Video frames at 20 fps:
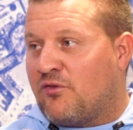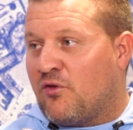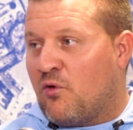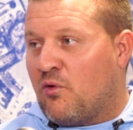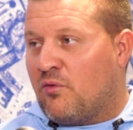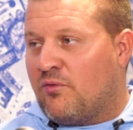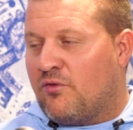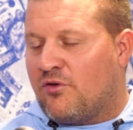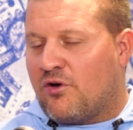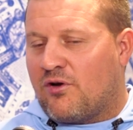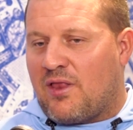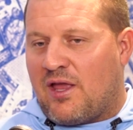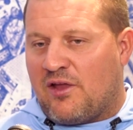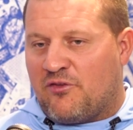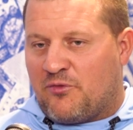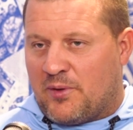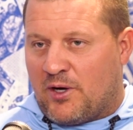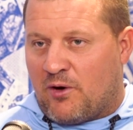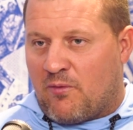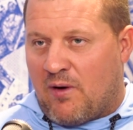So
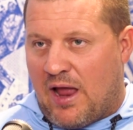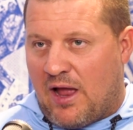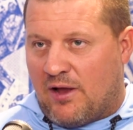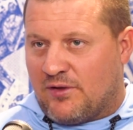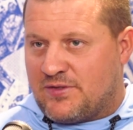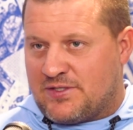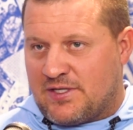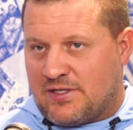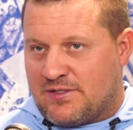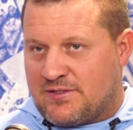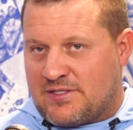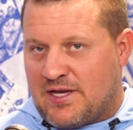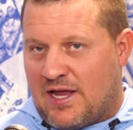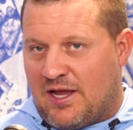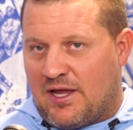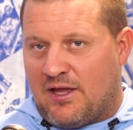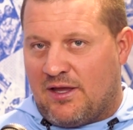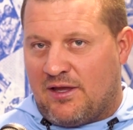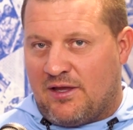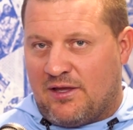DuraLine's been around since
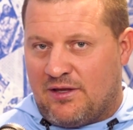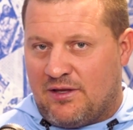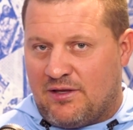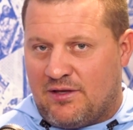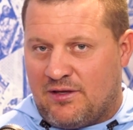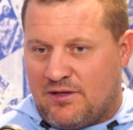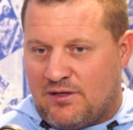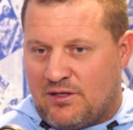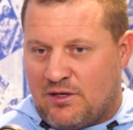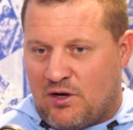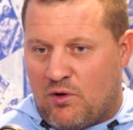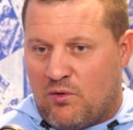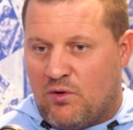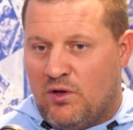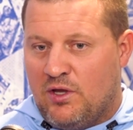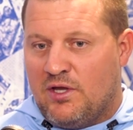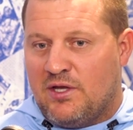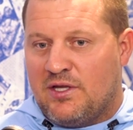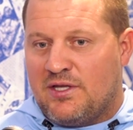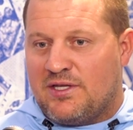
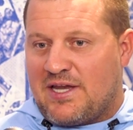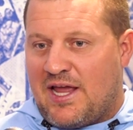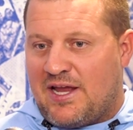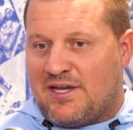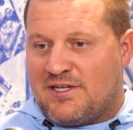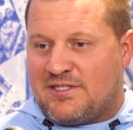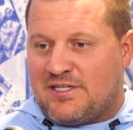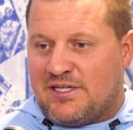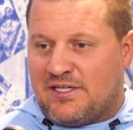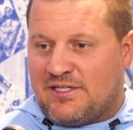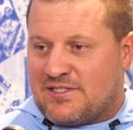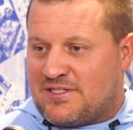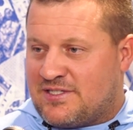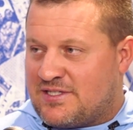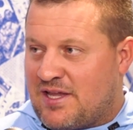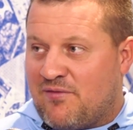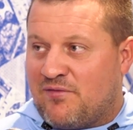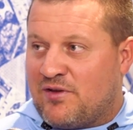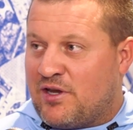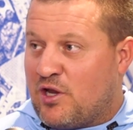
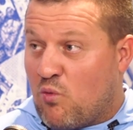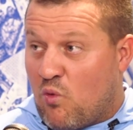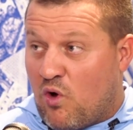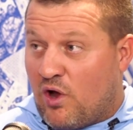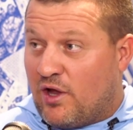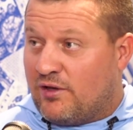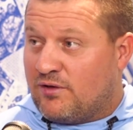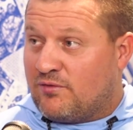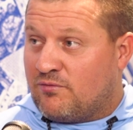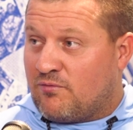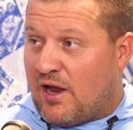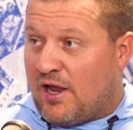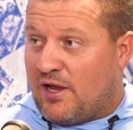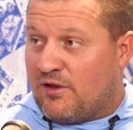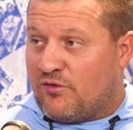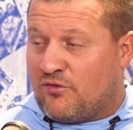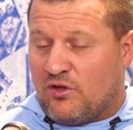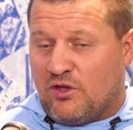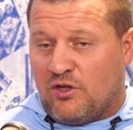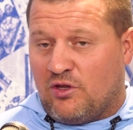1971,
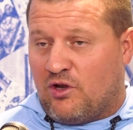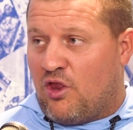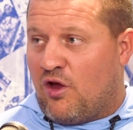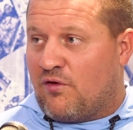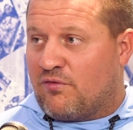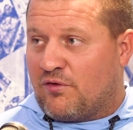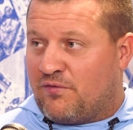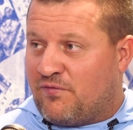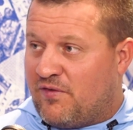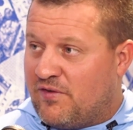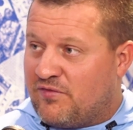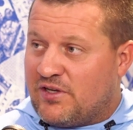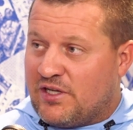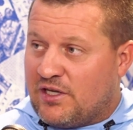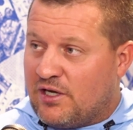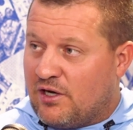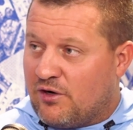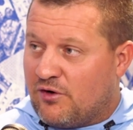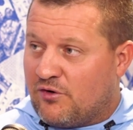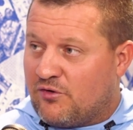right? So a little over 50
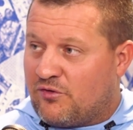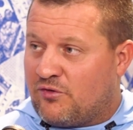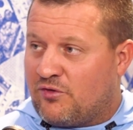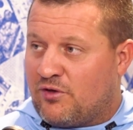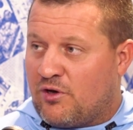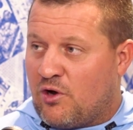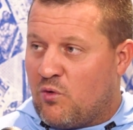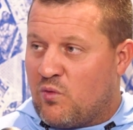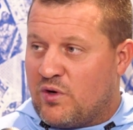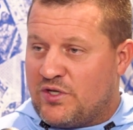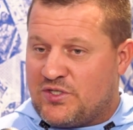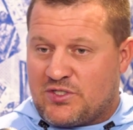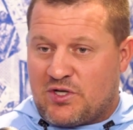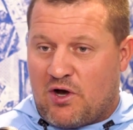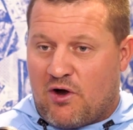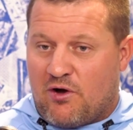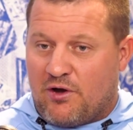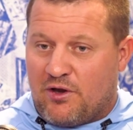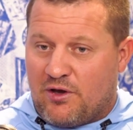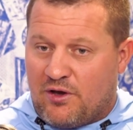years. We
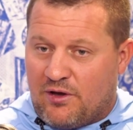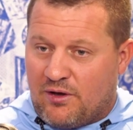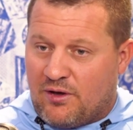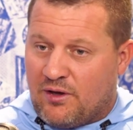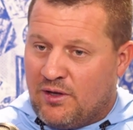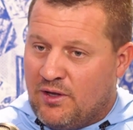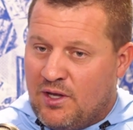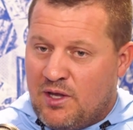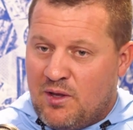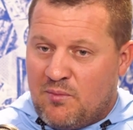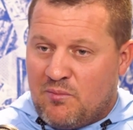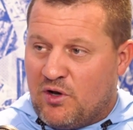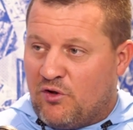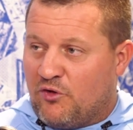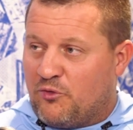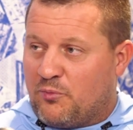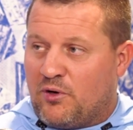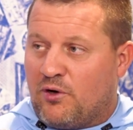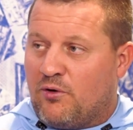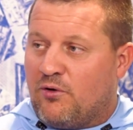started in
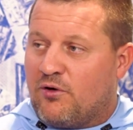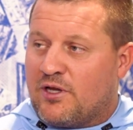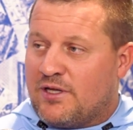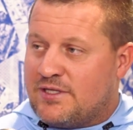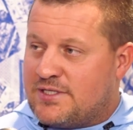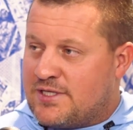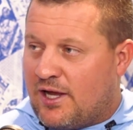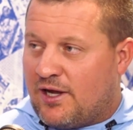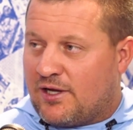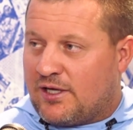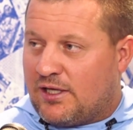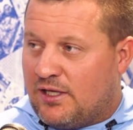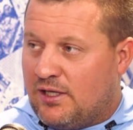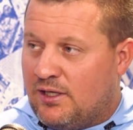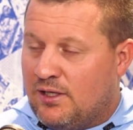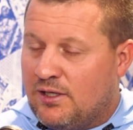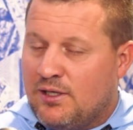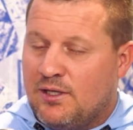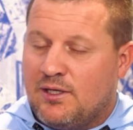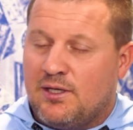Middlesboro,
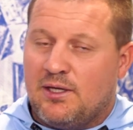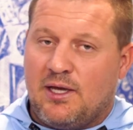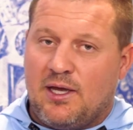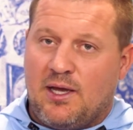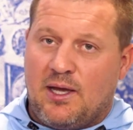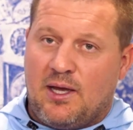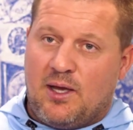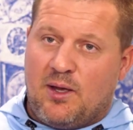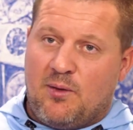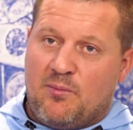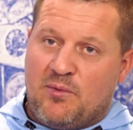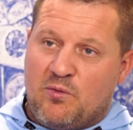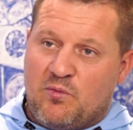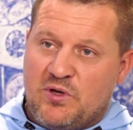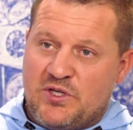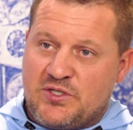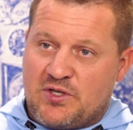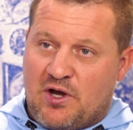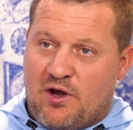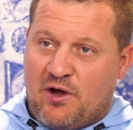Kentucky, and
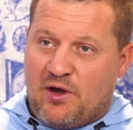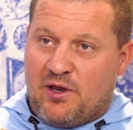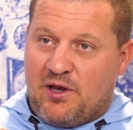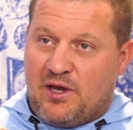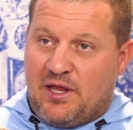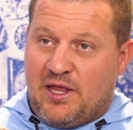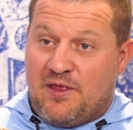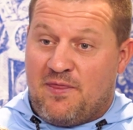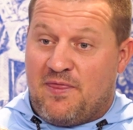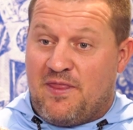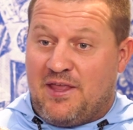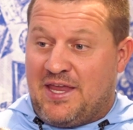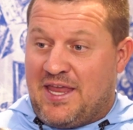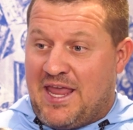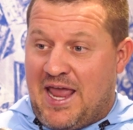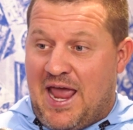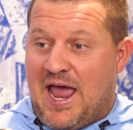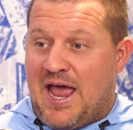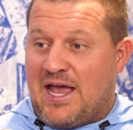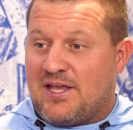we started in the
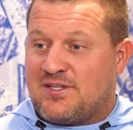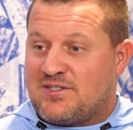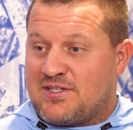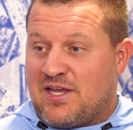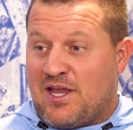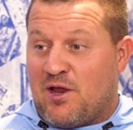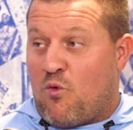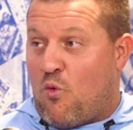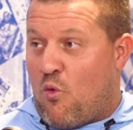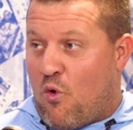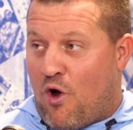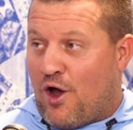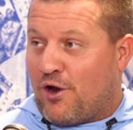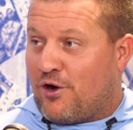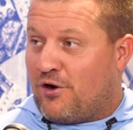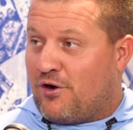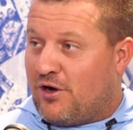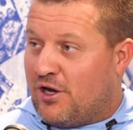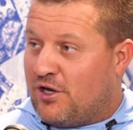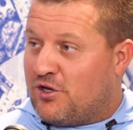gas and
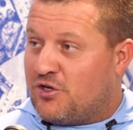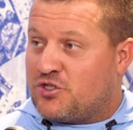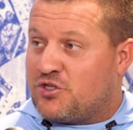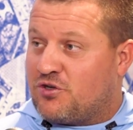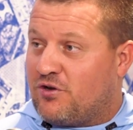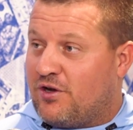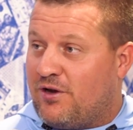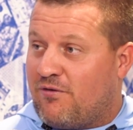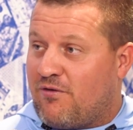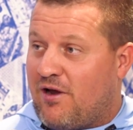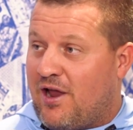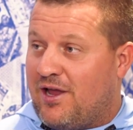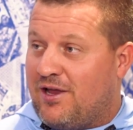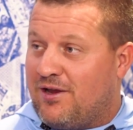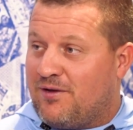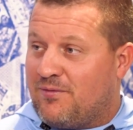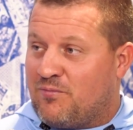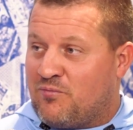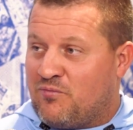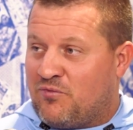water industry,
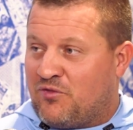right?